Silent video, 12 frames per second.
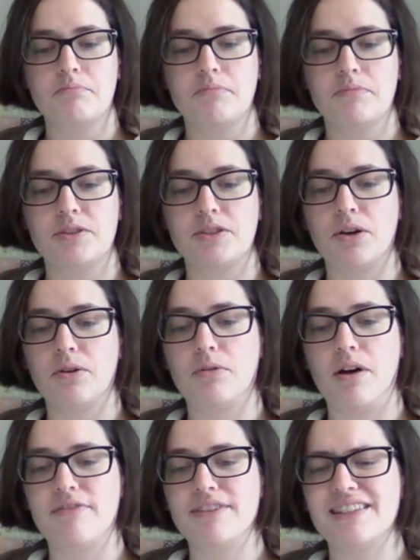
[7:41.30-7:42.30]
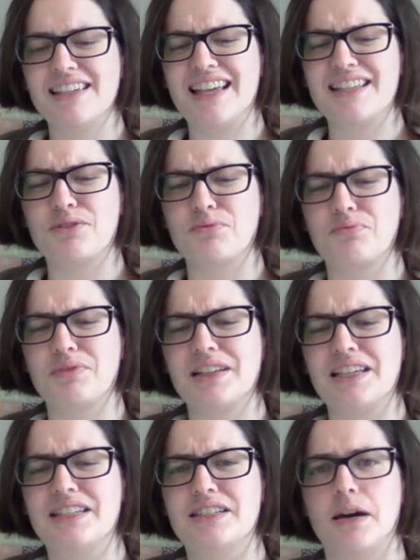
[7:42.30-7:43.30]
So obviously that's a
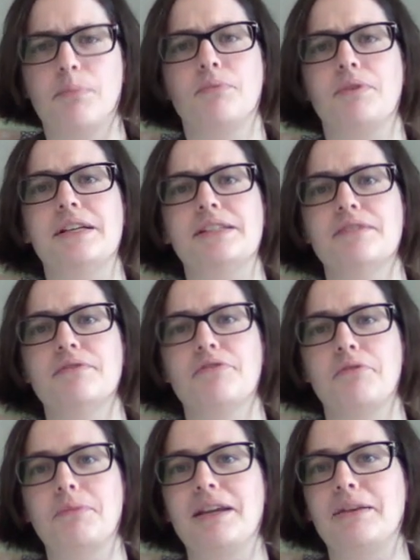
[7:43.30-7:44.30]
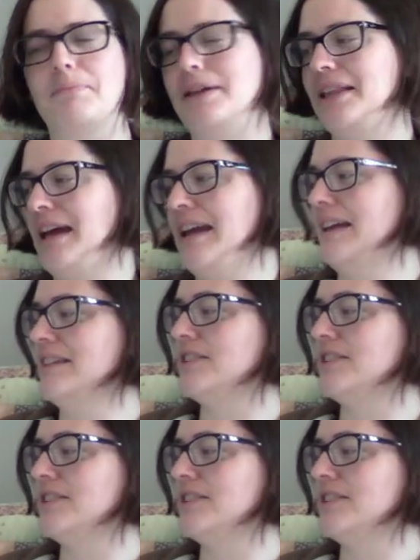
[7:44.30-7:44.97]
really dumb reason for me to be, like,